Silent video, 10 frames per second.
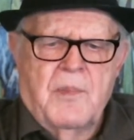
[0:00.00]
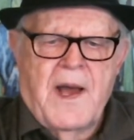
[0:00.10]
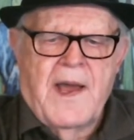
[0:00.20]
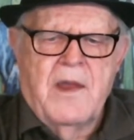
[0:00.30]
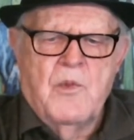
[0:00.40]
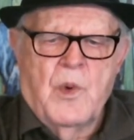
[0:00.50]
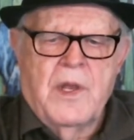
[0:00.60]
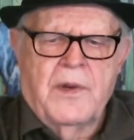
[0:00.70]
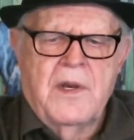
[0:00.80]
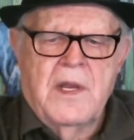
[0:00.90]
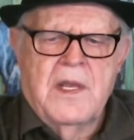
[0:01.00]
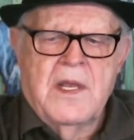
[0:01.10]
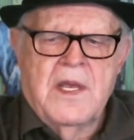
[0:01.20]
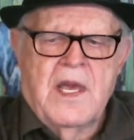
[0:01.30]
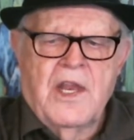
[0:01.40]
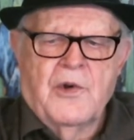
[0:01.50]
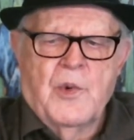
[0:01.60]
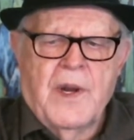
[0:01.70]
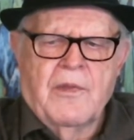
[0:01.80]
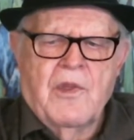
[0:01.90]
by when
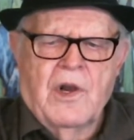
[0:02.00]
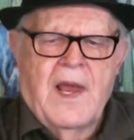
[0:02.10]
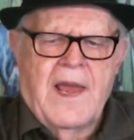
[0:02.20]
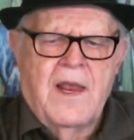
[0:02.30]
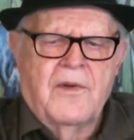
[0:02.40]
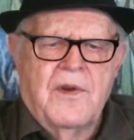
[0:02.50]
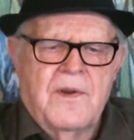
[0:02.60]
entering the land.